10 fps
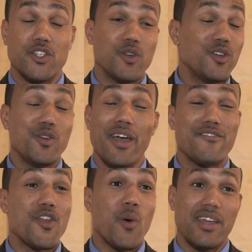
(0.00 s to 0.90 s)
You have
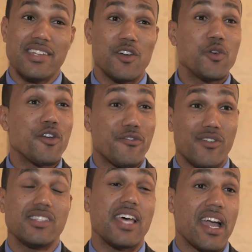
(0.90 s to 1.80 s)
no idea who your
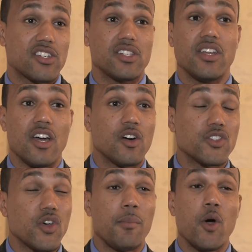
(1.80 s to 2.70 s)
friends actually know.
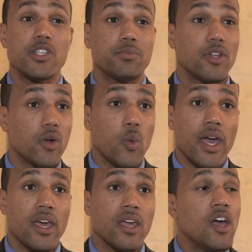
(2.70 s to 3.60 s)
So I'm always blown
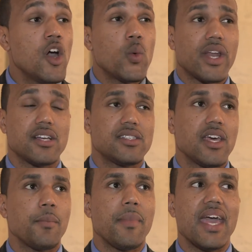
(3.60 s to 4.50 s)
away when I'll
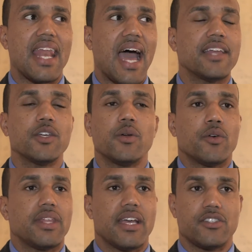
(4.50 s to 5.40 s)
say, man, I don't
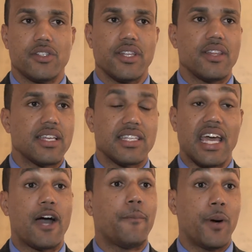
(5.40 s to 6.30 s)
know the answer to this,
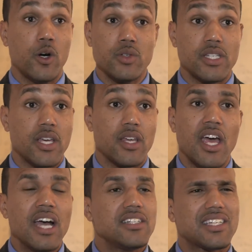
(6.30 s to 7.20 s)
and I'll post it
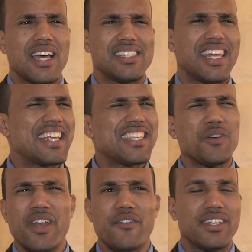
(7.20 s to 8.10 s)
just kind of saying, has
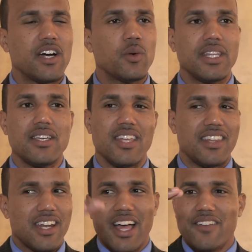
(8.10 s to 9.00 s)
anyone ever dealt with this?
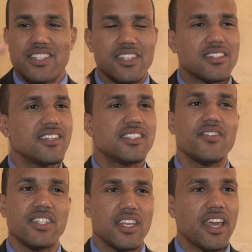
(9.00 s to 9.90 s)
And then I'll have 16,
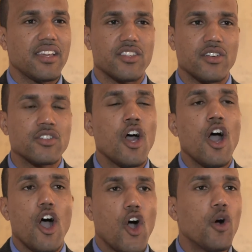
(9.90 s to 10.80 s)
17 answers
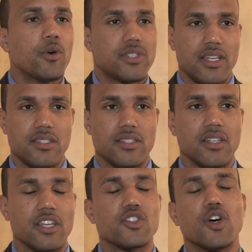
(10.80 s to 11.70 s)
almost
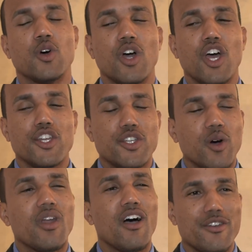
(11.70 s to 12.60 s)
instantly. So
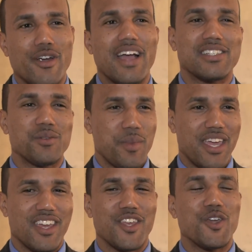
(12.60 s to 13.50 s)
don't
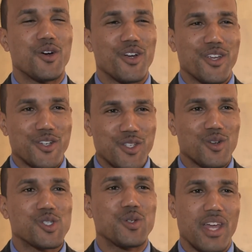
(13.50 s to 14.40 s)
underestimate your
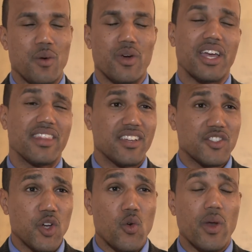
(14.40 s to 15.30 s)
social network. I think
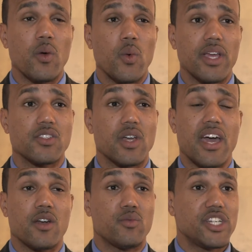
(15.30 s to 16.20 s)
it's a great way to
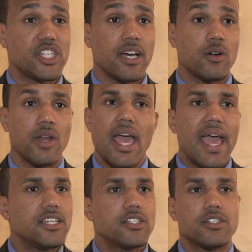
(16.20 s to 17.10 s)
kind of reach out
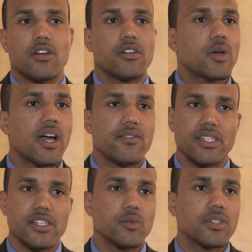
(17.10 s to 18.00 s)
and just start a new
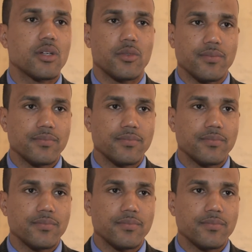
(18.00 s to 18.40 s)
conversation with someone.